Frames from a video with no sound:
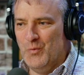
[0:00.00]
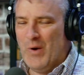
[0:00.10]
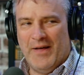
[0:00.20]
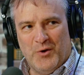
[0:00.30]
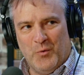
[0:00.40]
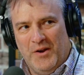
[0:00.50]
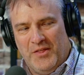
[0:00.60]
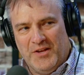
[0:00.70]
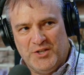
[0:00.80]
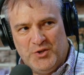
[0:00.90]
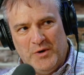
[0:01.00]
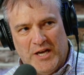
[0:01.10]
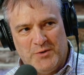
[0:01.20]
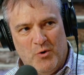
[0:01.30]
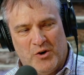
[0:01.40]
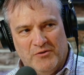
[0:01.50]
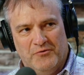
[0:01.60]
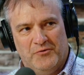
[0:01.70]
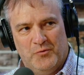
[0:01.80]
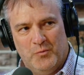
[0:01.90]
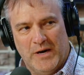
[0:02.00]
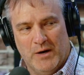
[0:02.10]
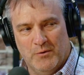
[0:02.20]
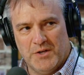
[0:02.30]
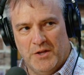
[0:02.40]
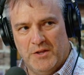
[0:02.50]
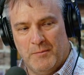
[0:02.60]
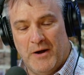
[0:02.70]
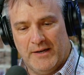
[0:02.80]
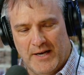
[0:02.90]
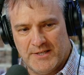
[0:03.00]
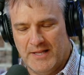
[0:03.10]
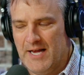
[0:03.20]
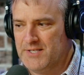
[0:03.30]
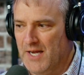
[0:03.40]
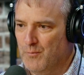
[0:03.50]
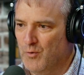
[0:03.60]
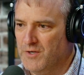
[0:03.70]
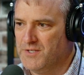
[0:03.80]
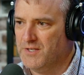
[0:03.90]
I think one of the things you and I spoke of when I was on the podcast last time was